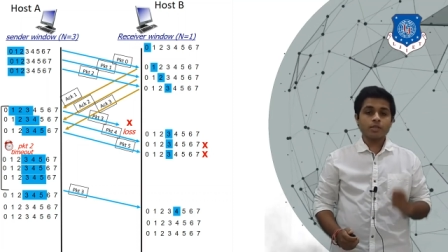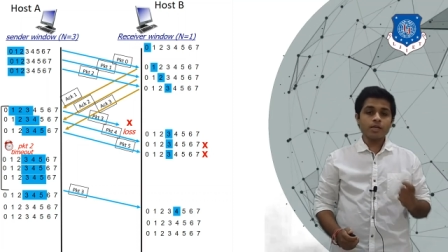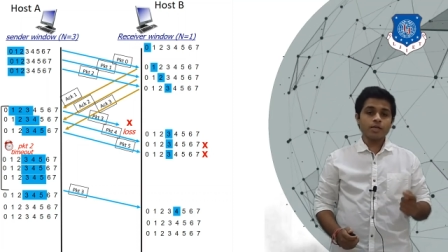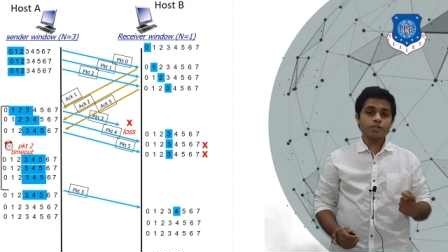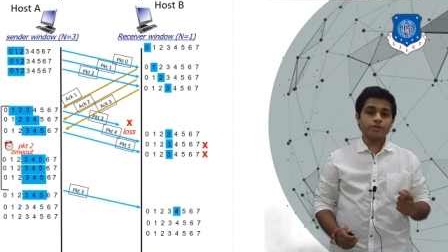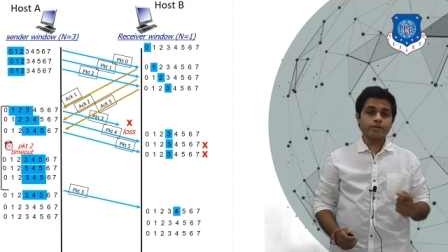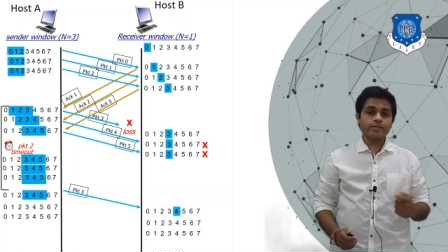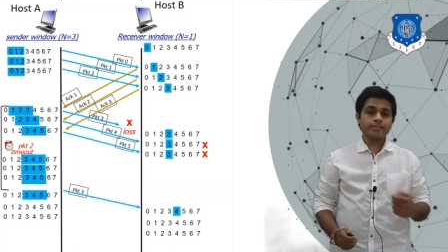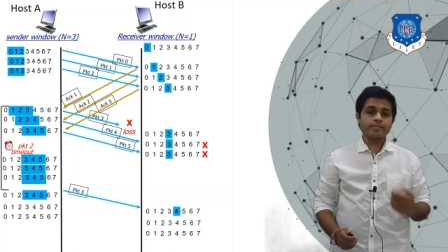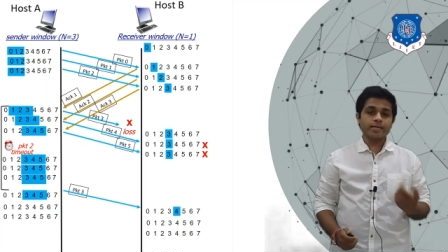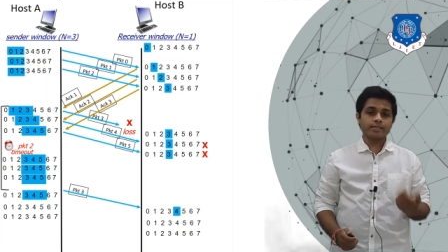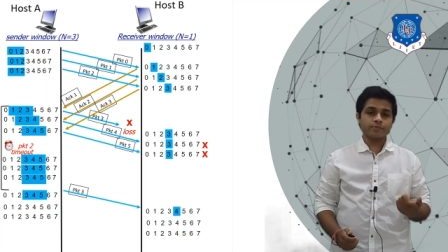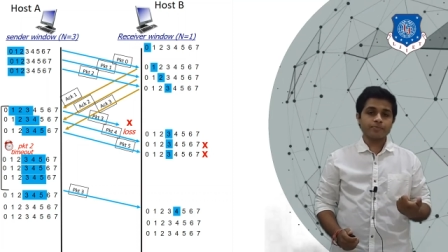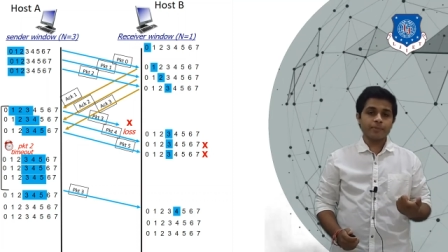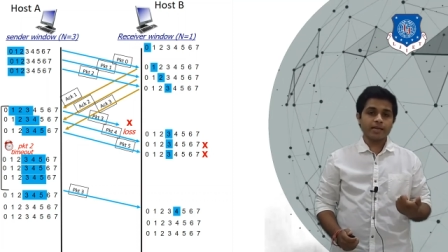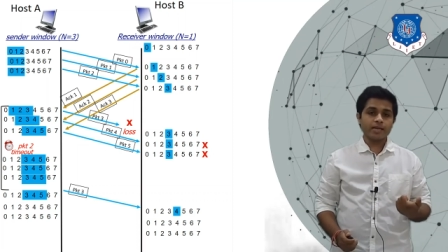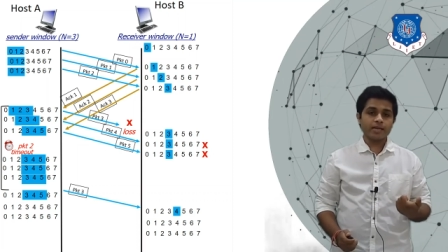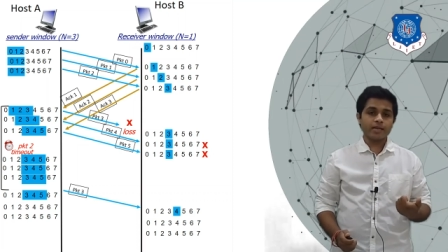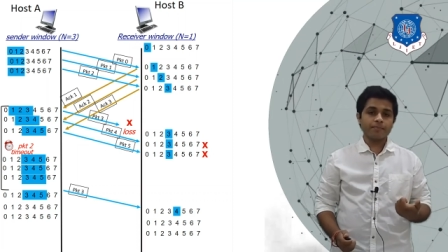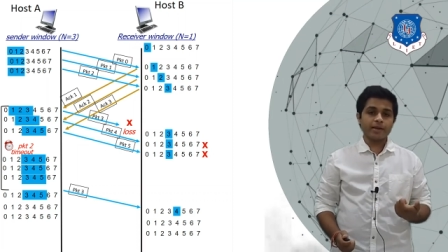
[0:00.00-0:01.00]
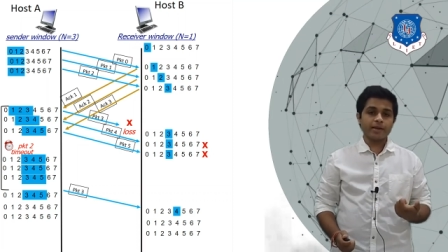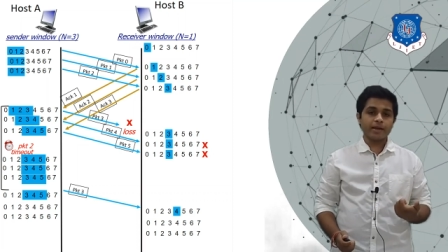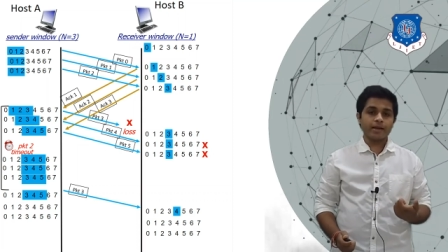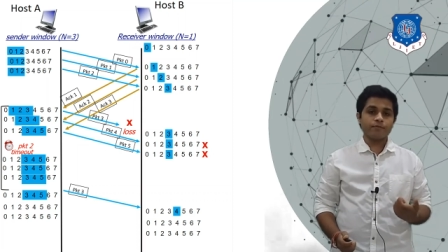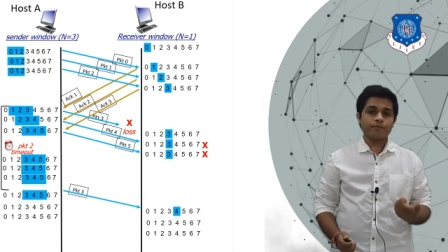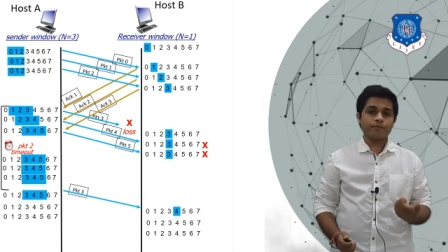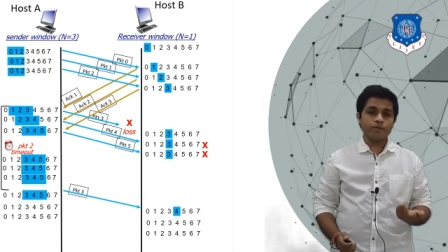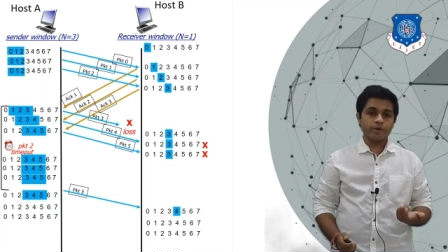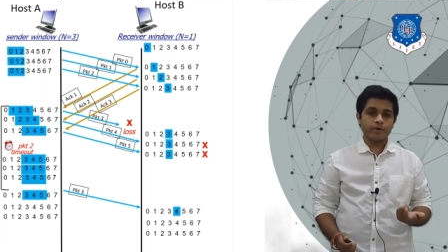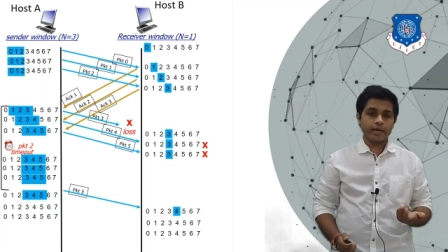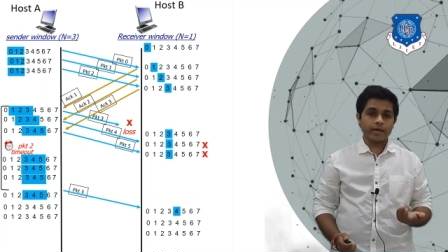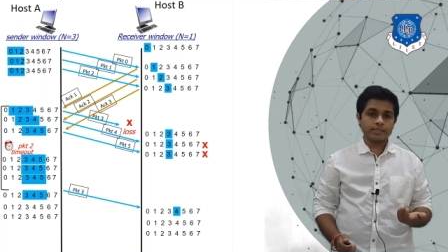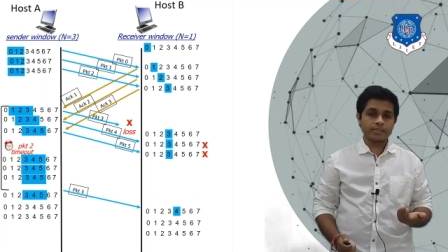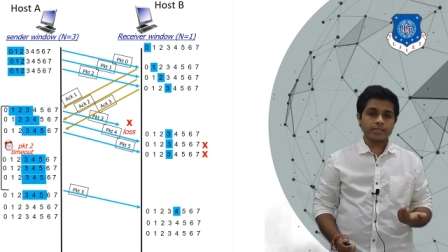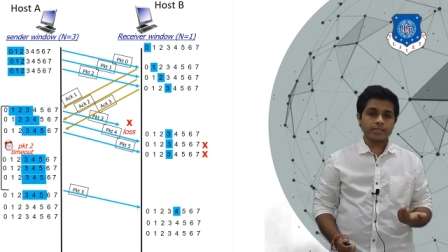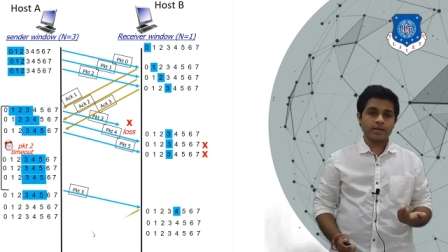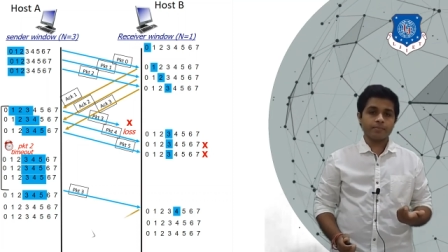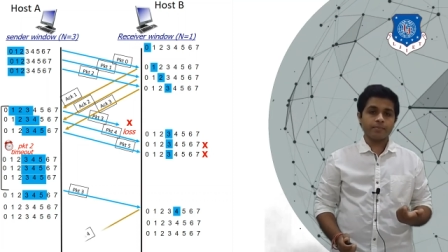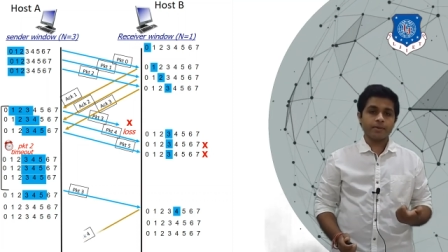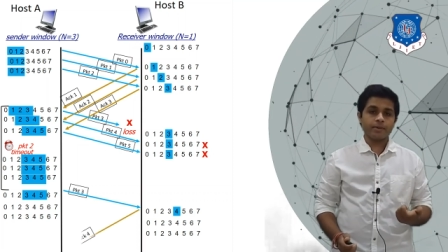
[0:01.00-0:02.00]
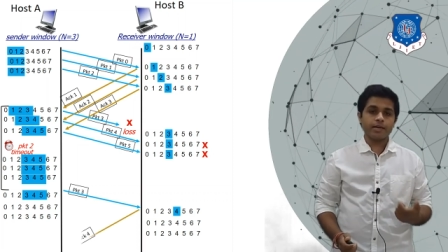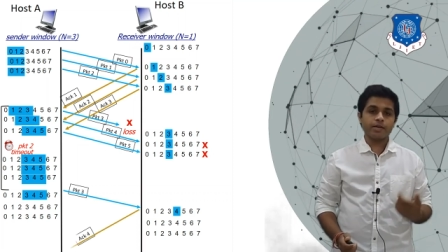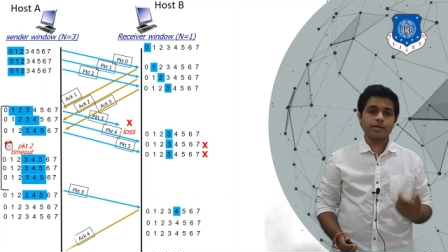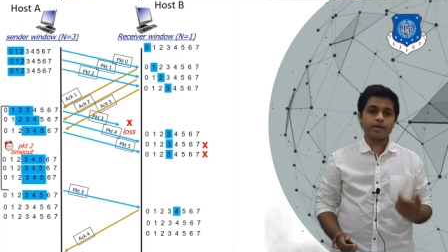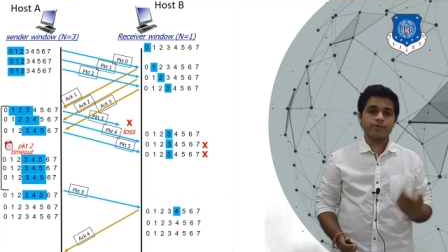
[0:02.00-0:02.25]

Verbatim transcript: So it is expecting packet 4 next time and it will